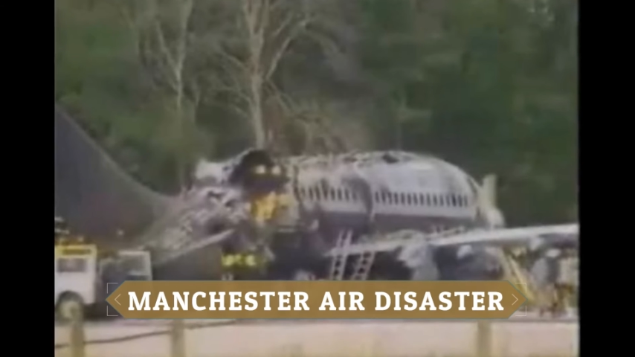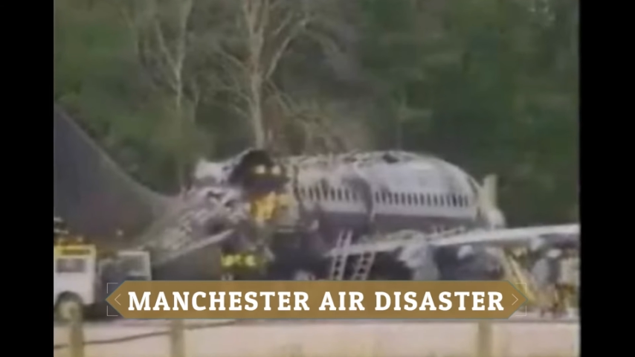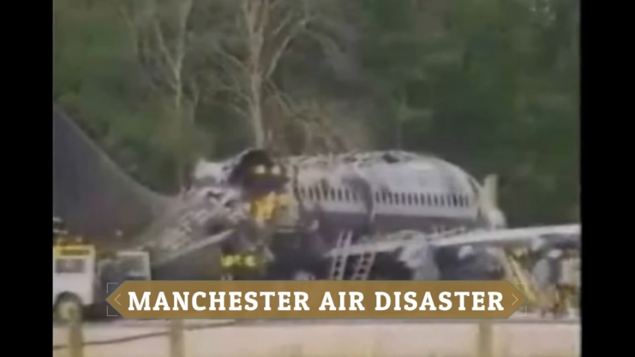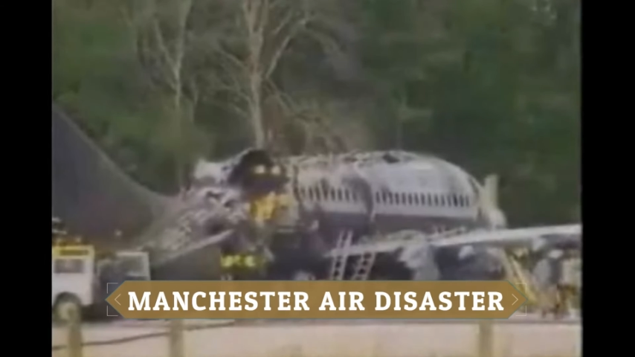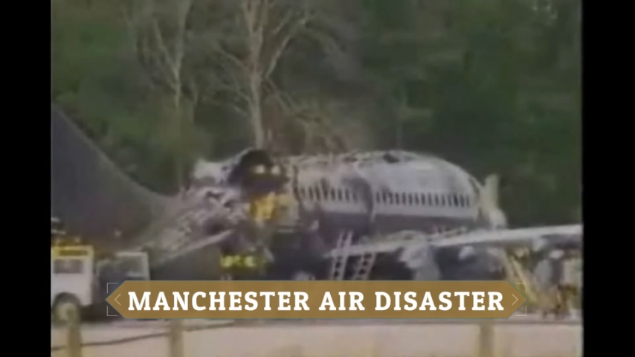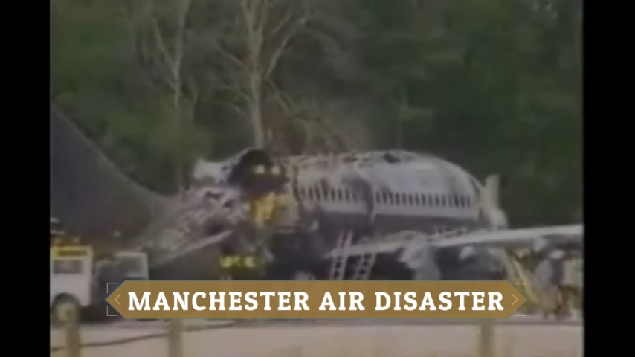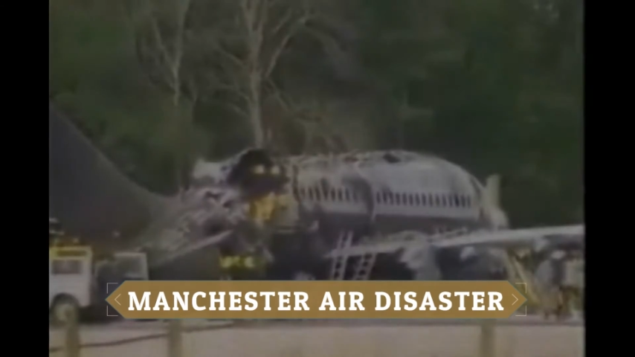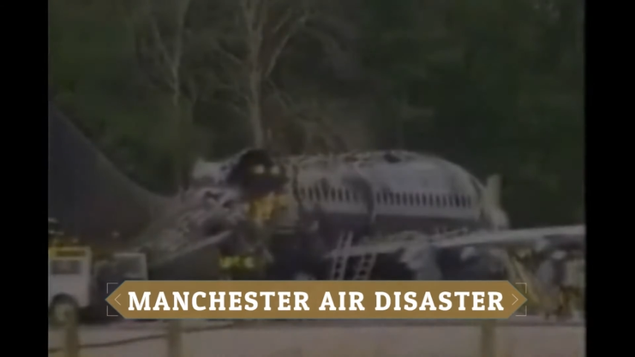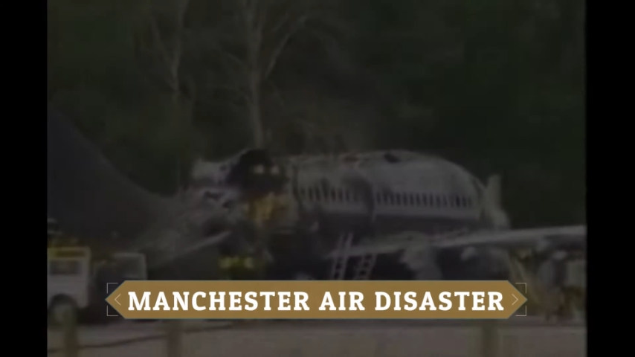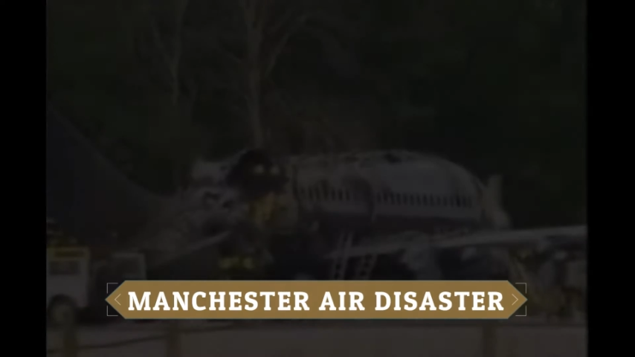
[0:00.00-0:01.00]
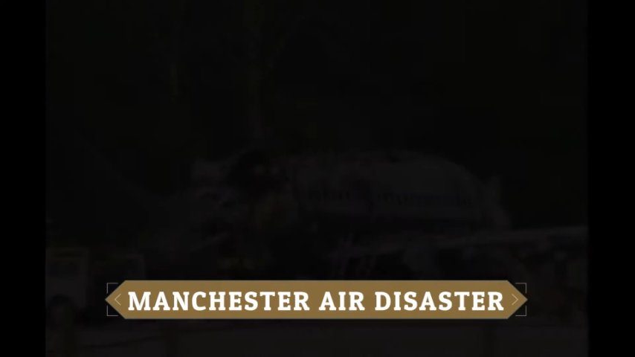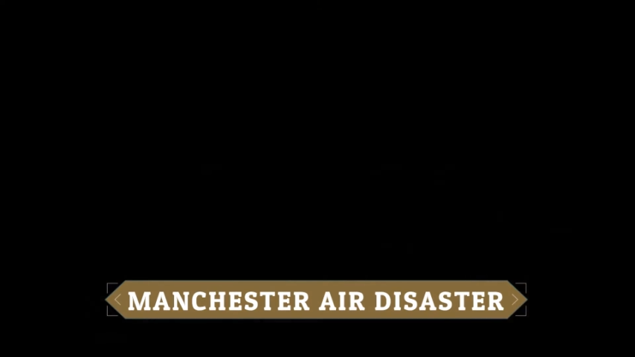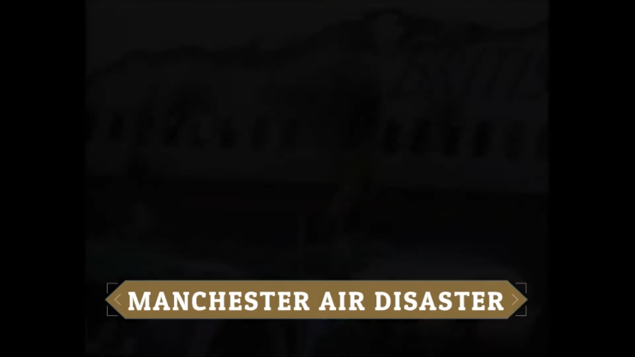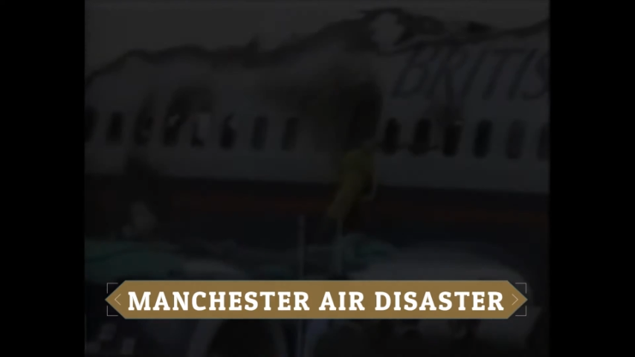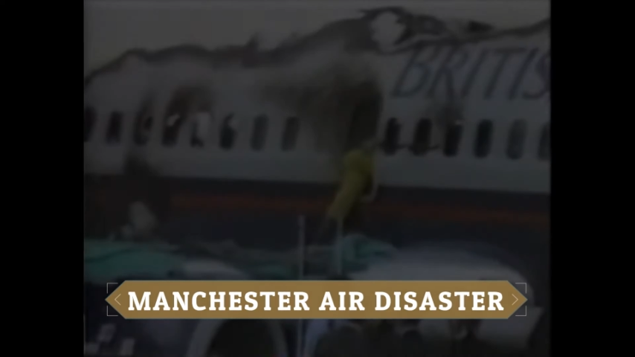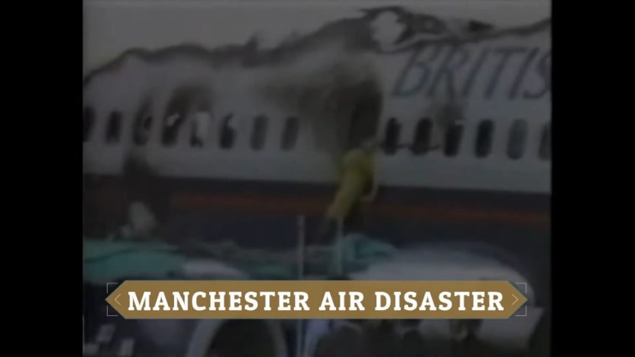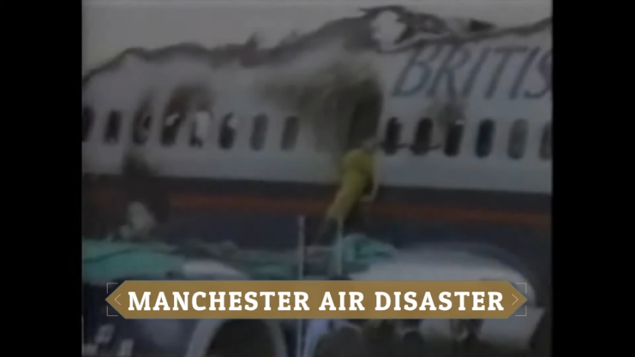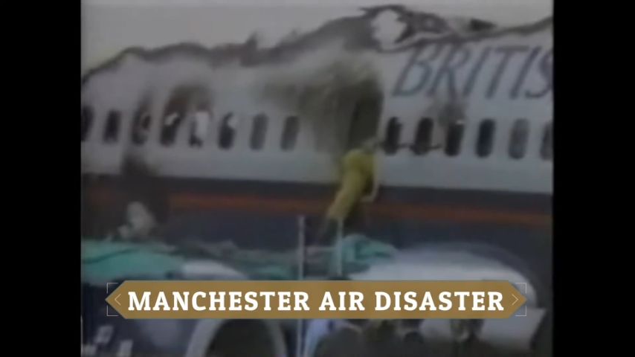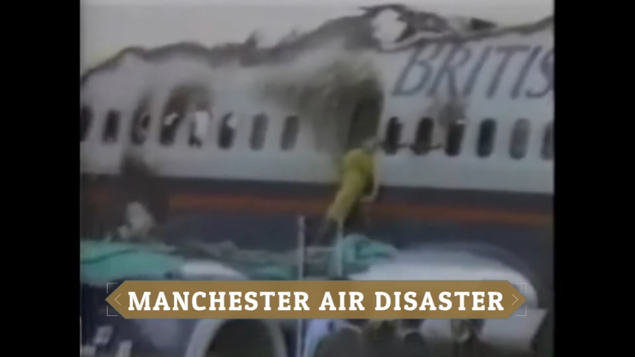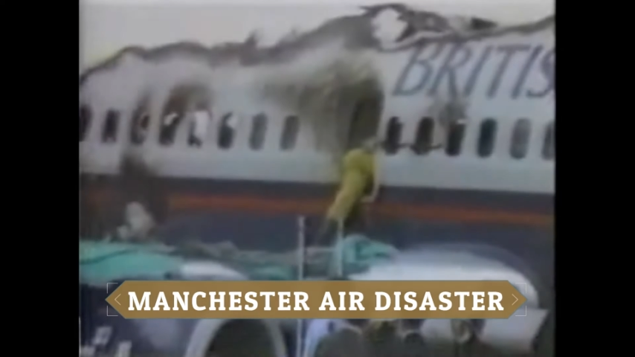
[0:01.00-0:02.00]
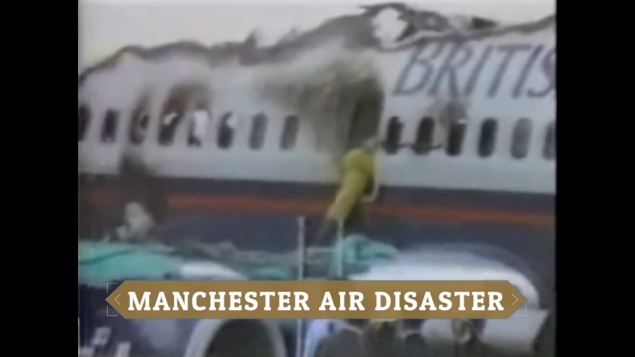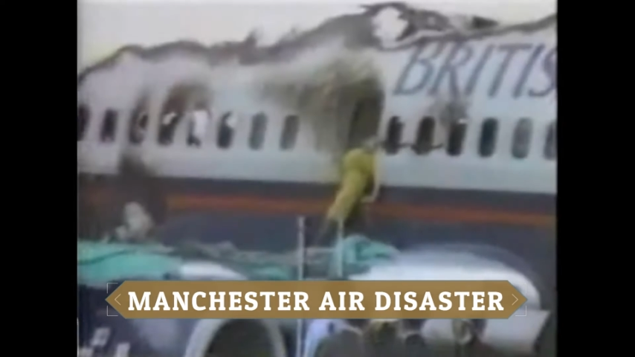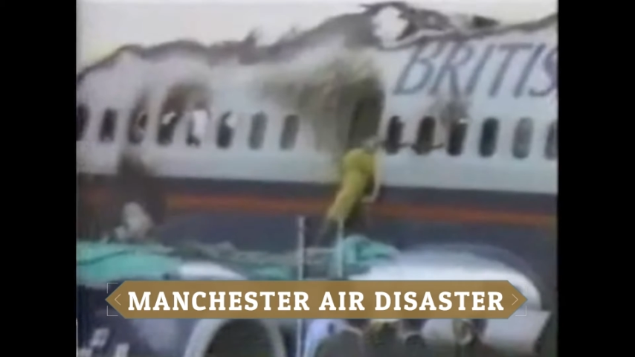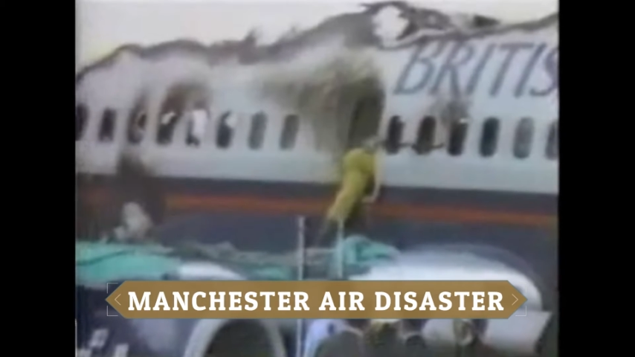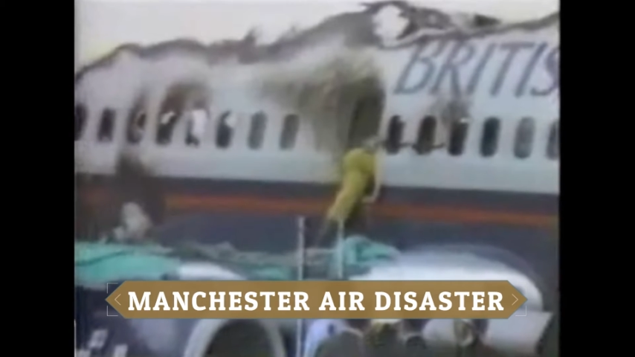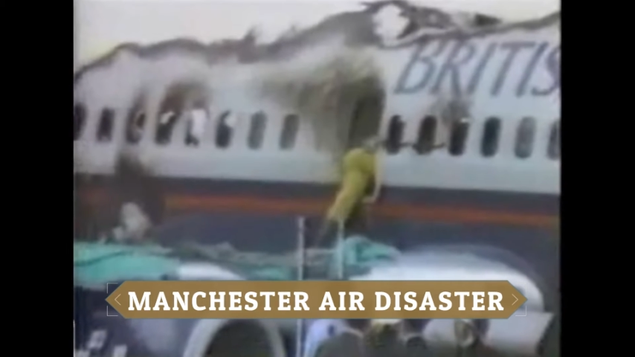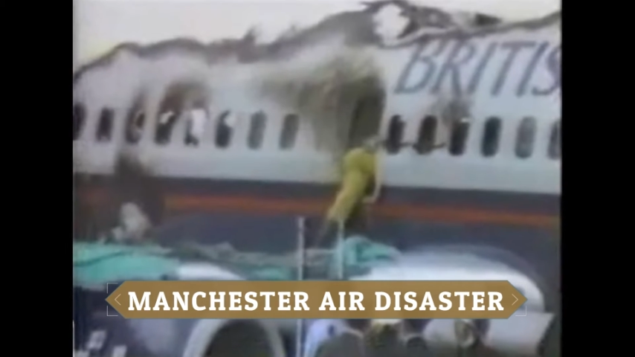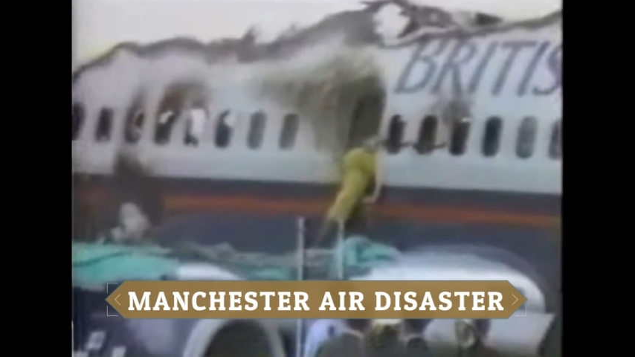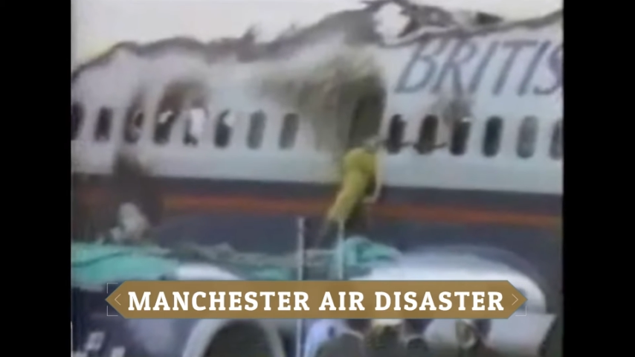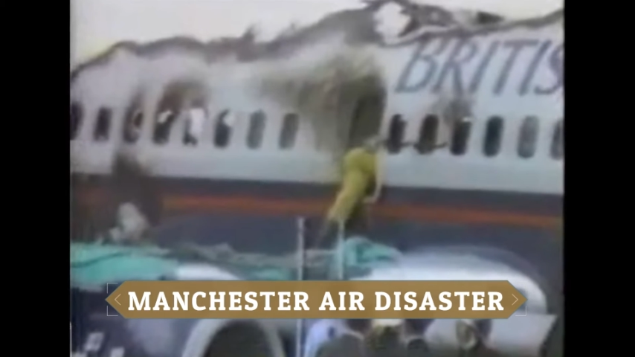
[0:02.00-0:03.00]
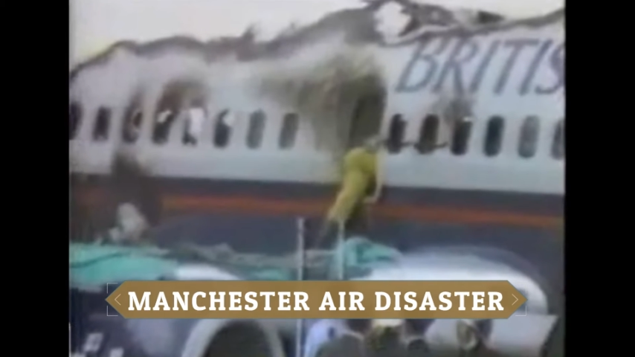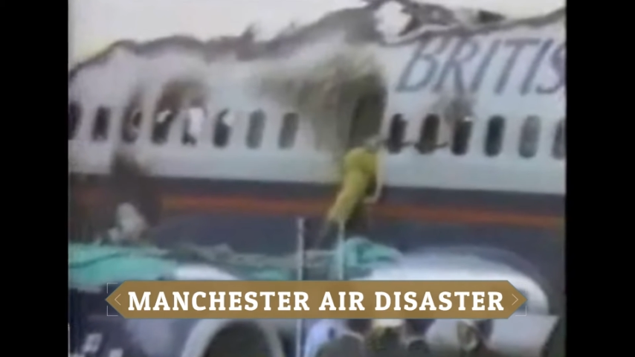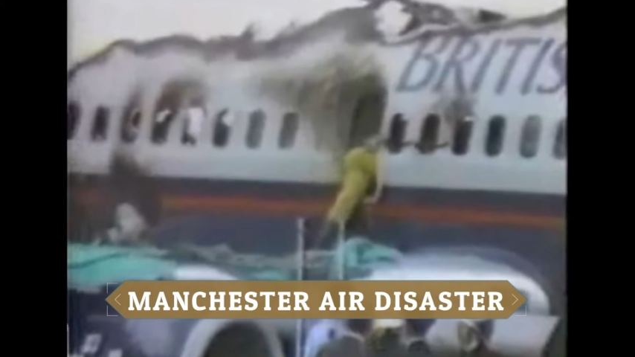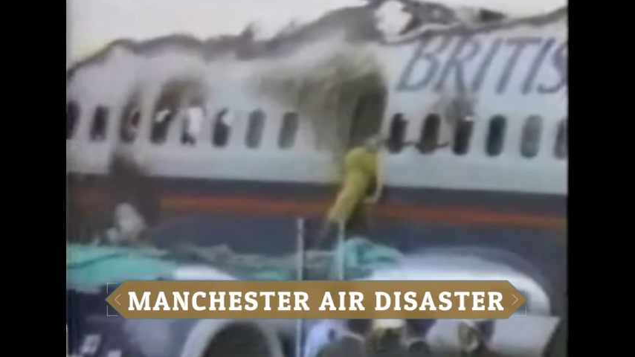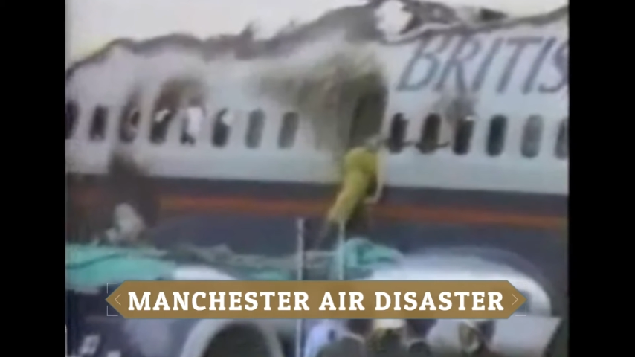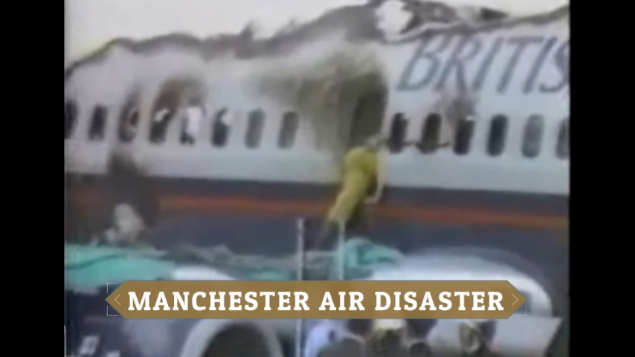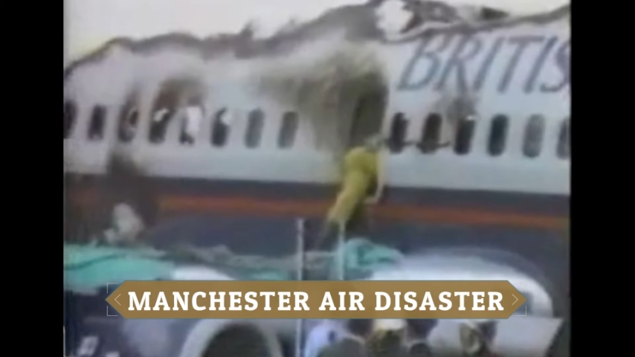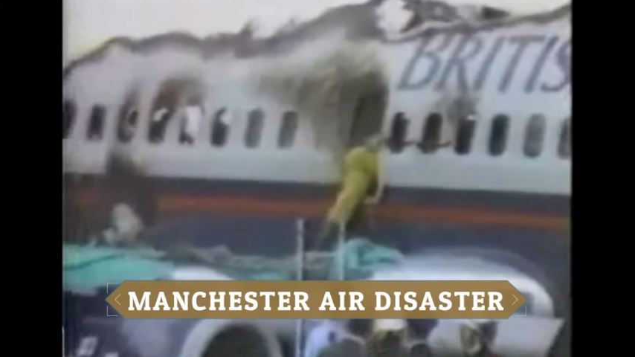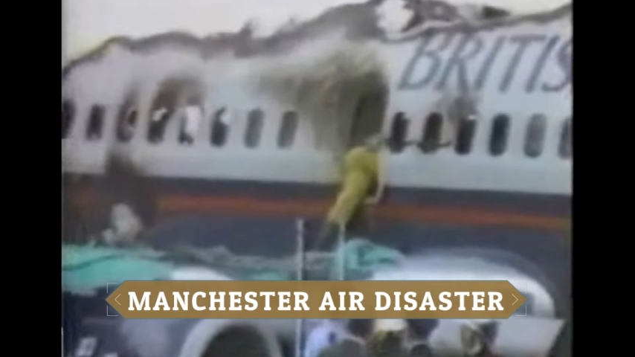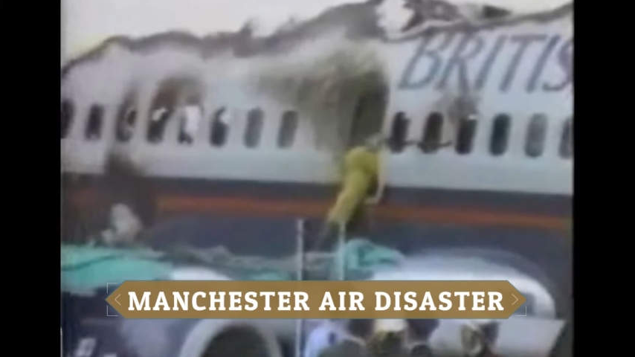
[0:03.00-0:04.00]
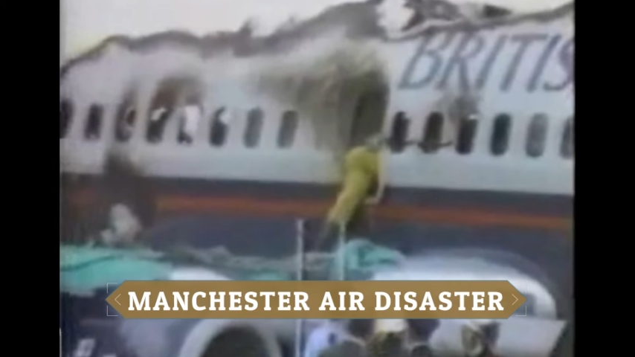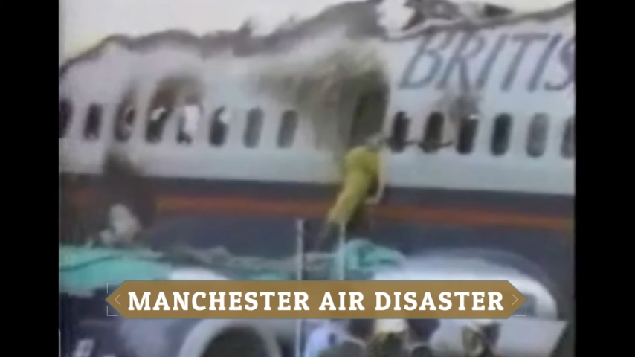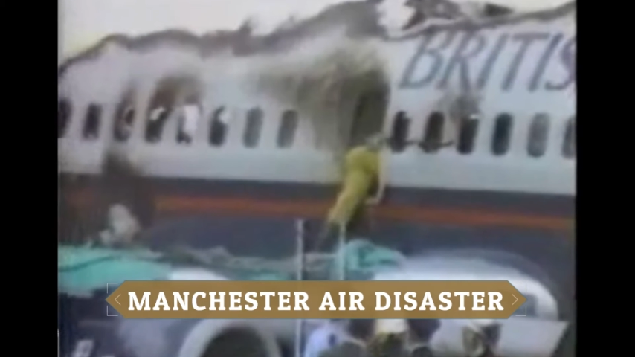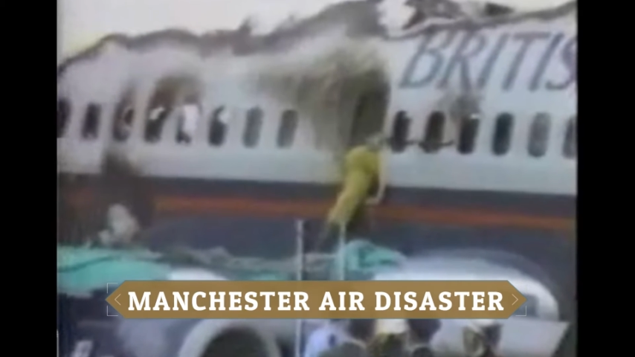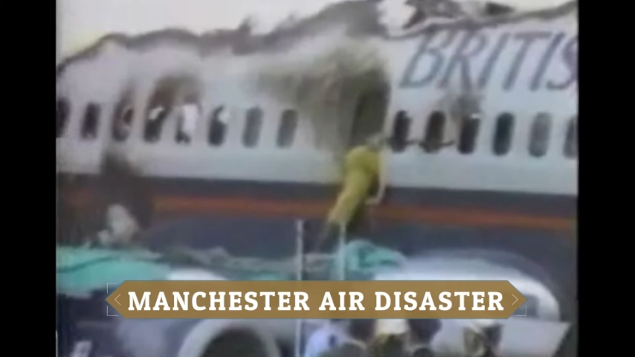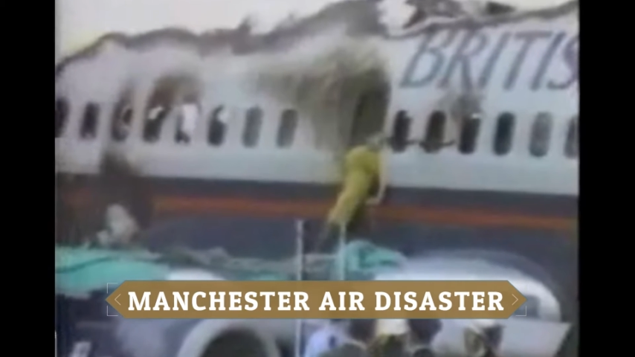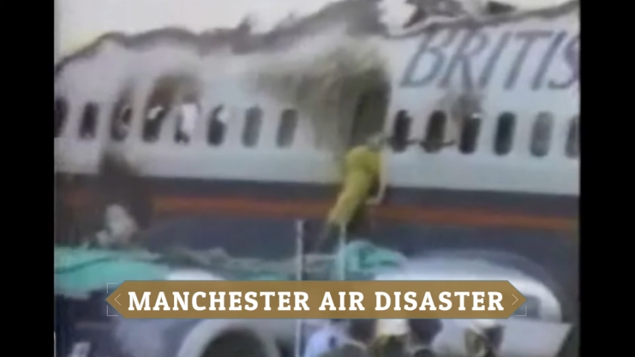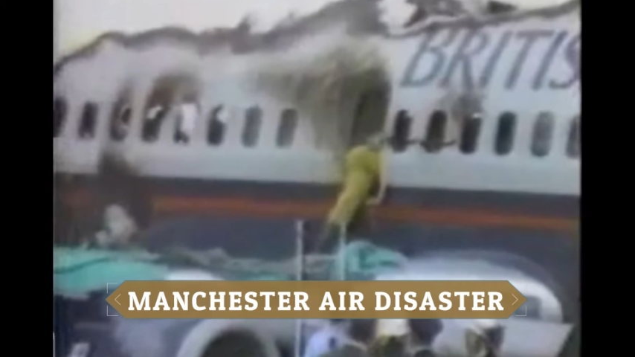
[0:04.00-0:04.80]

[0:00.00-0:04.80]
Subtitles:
(no speaker visible)